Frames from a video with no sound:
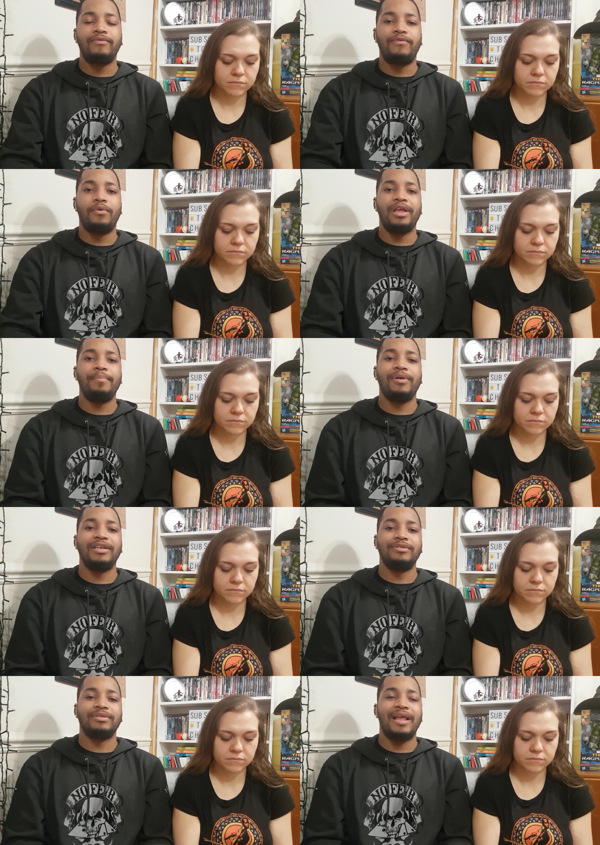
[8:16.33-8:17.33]
Speaker 1: for him
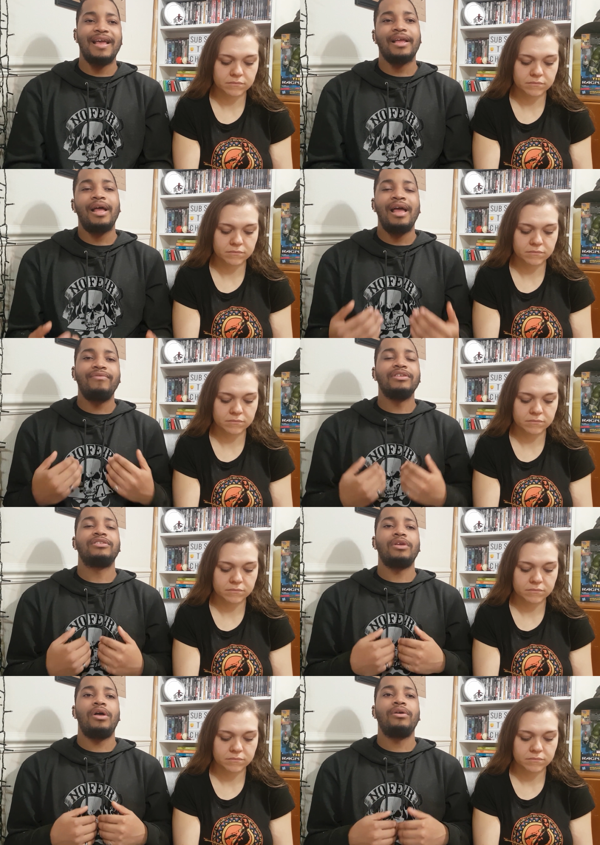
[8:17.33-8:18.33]
because it was like I have
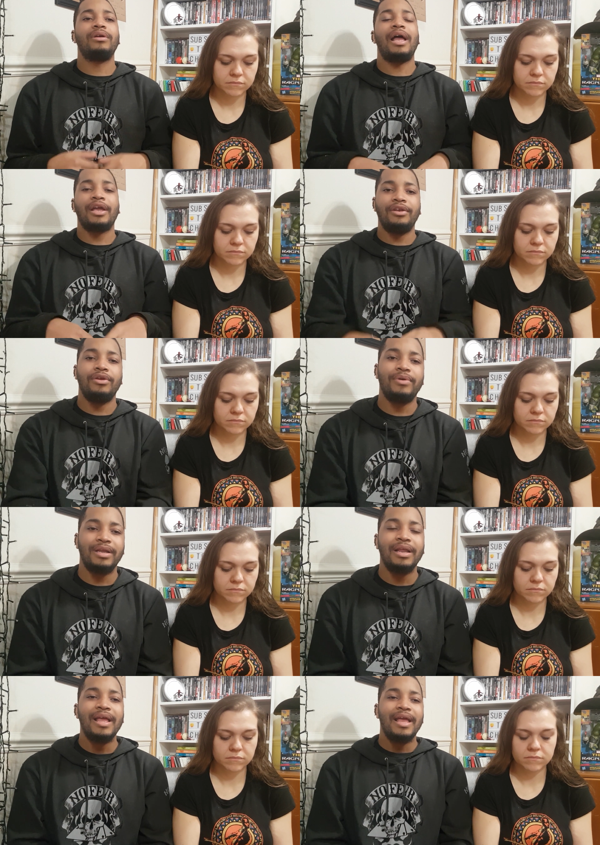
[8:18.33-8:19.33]
this song, I can do
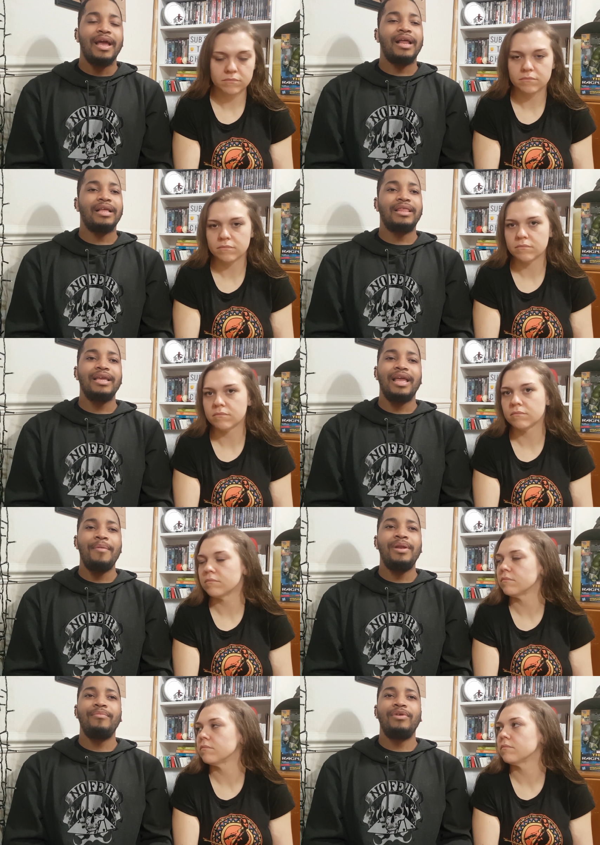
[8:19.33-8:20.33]
it. And I think
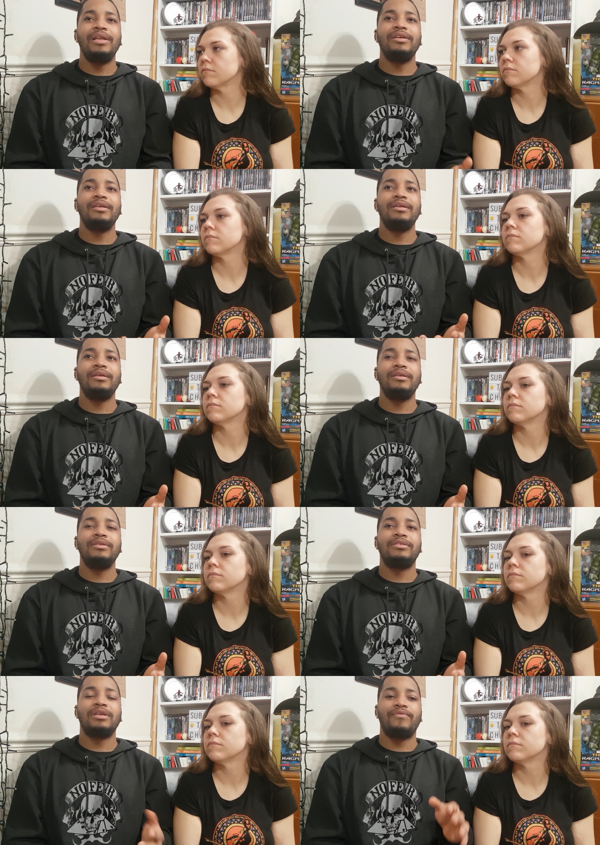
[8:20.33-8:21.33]
Eminem really
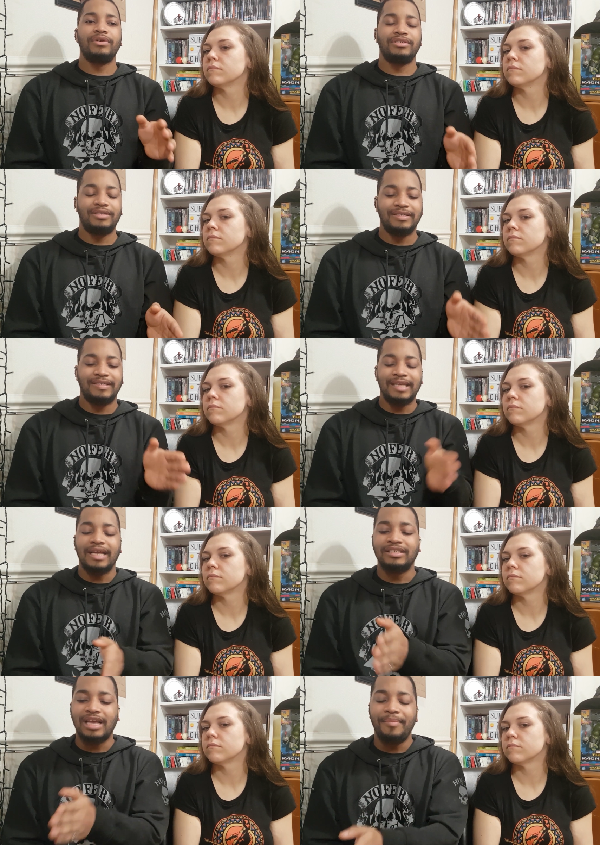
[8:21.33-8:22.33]
suffers the
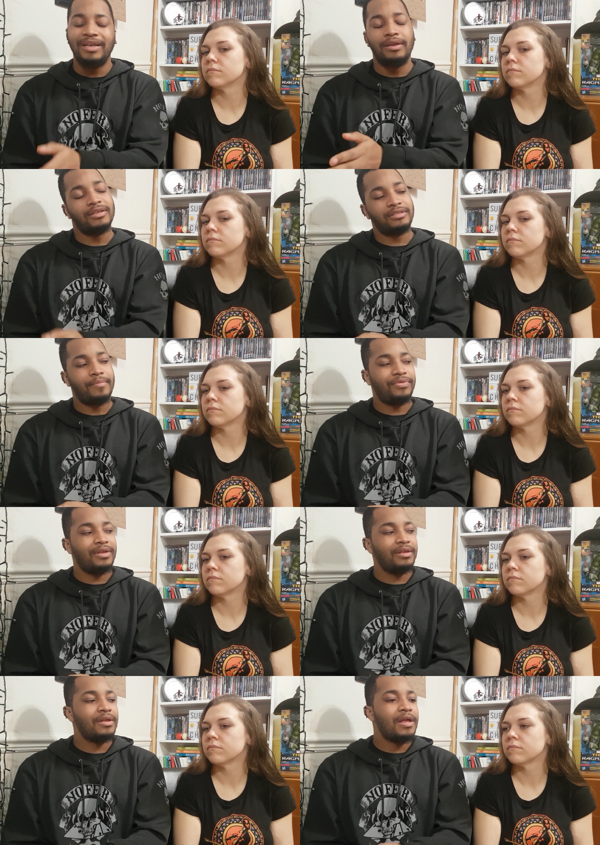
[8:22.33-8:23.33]
second time he does
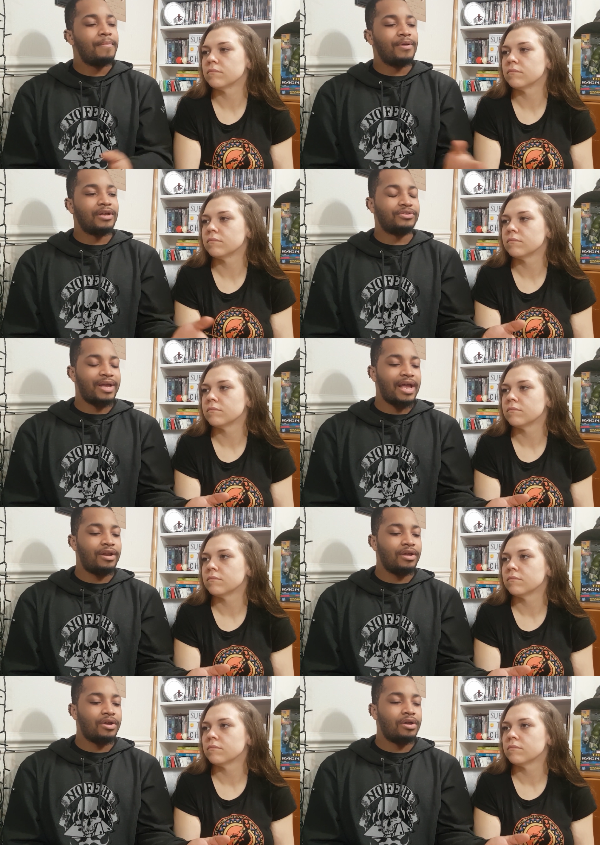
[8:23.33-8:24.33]
something because you
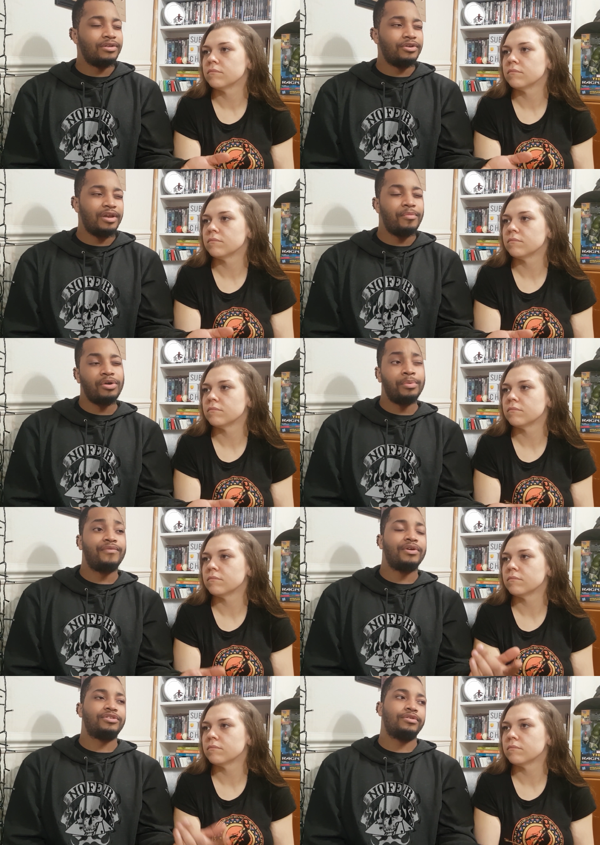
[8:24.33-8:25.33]
had a Call of Duty Modern
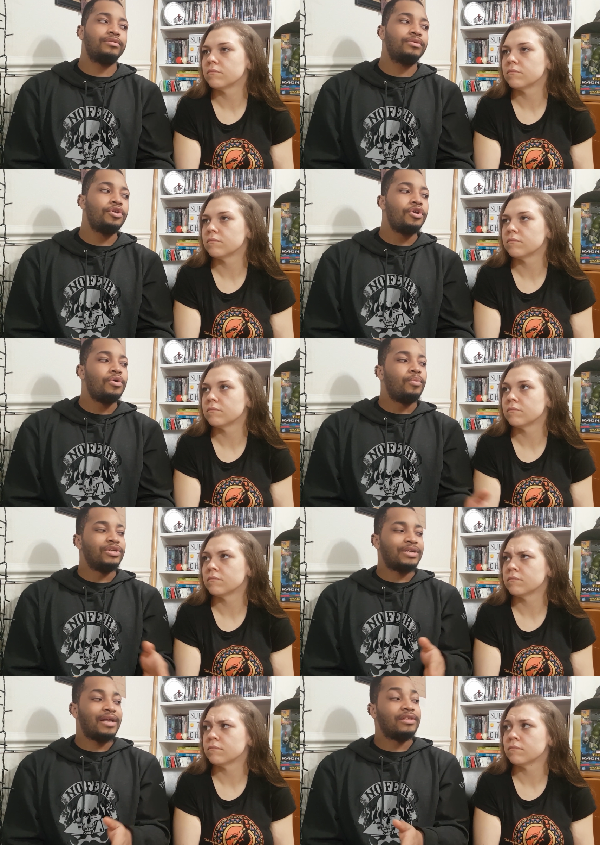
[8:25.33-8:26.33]
Warfare 2
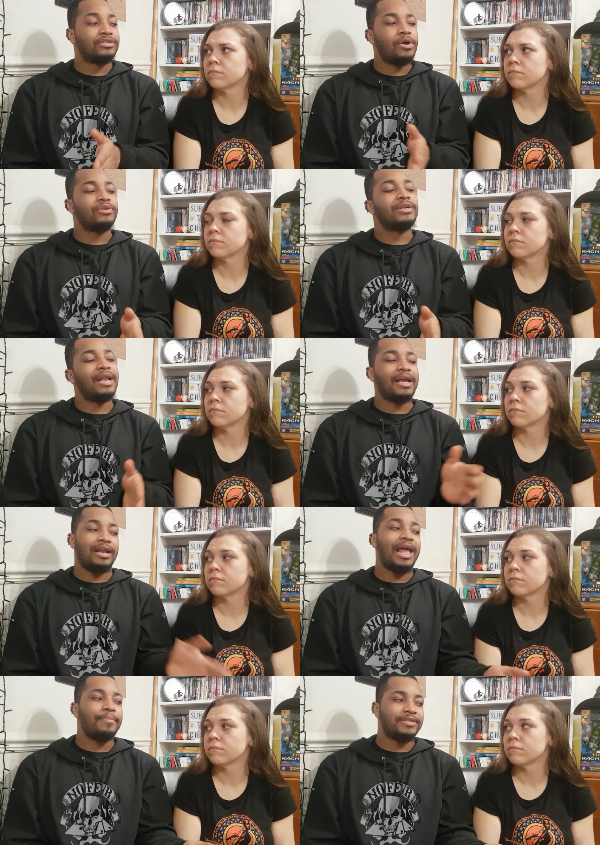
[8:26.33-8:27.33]
which had the song Till I
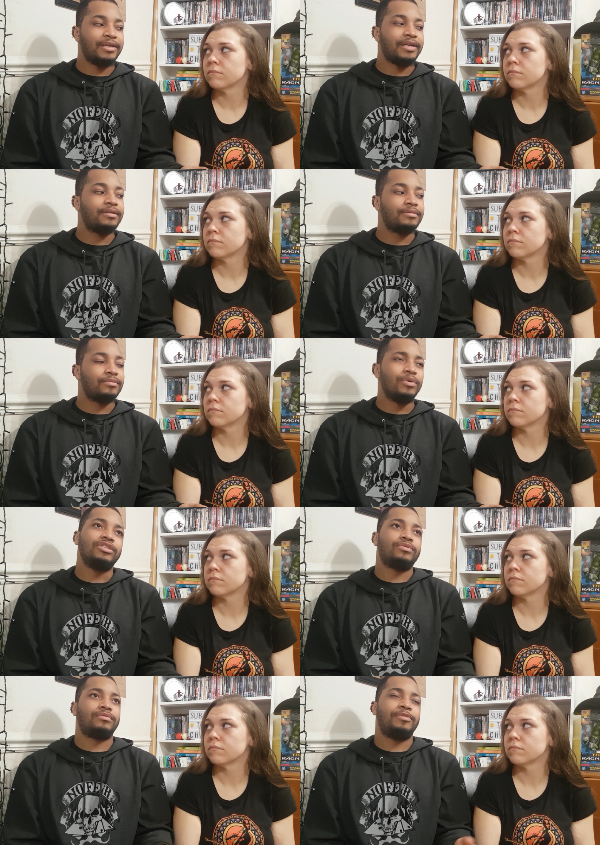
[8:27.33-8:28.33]
Collapse in it,
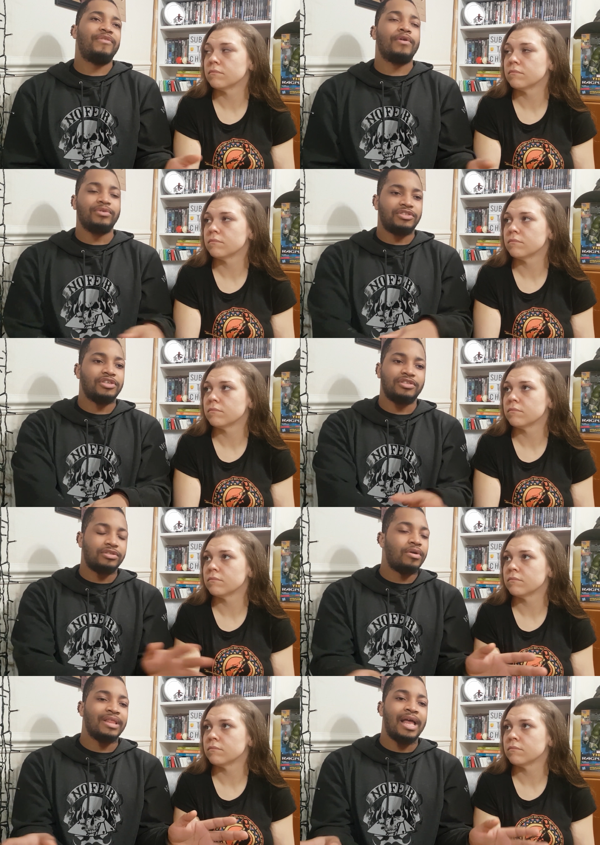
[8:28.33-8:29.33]
which, to be fair, was just a
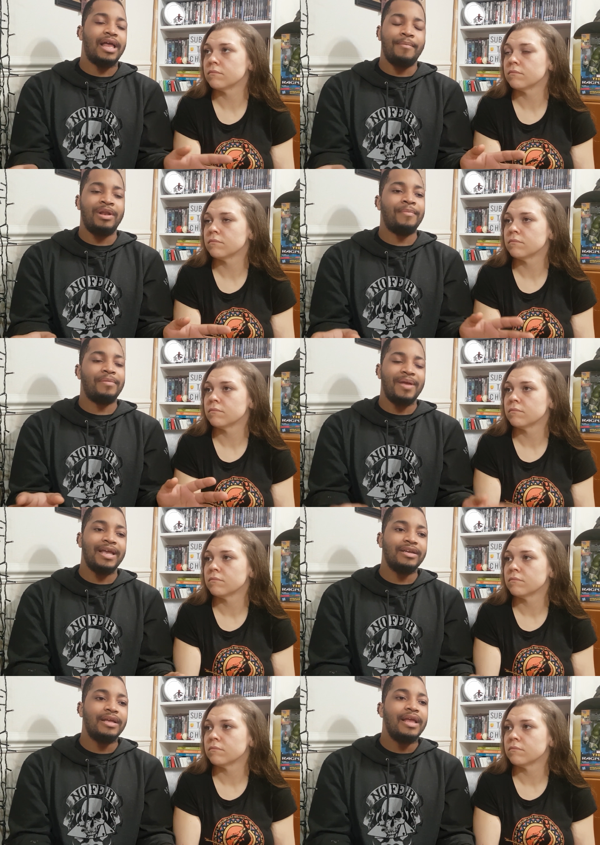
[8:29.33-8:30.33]
song that Eminem had
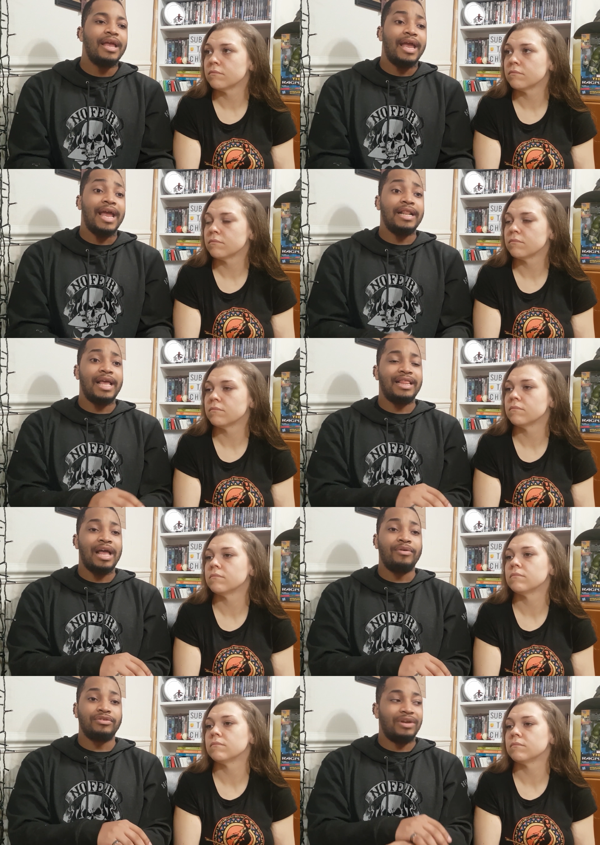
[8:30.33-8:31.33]
made. And then
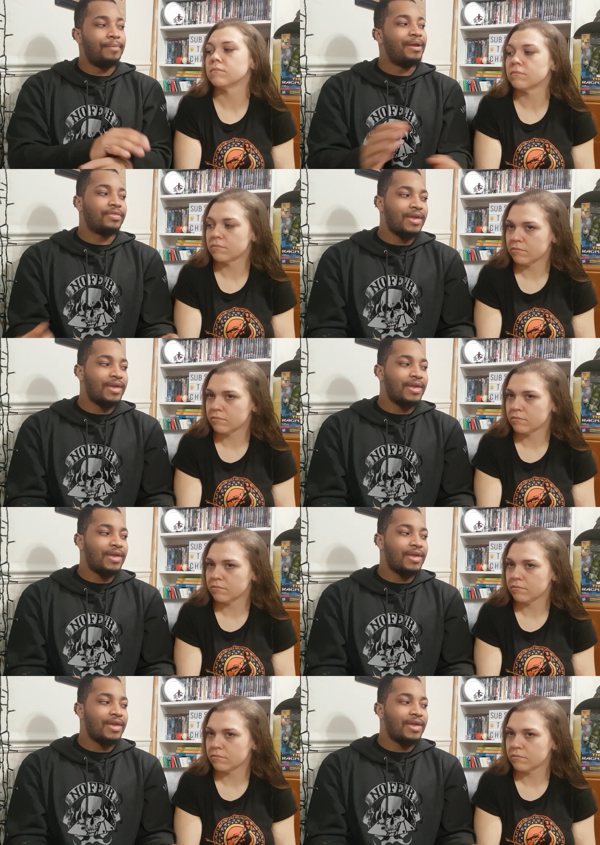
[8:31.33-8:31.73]
that was a really big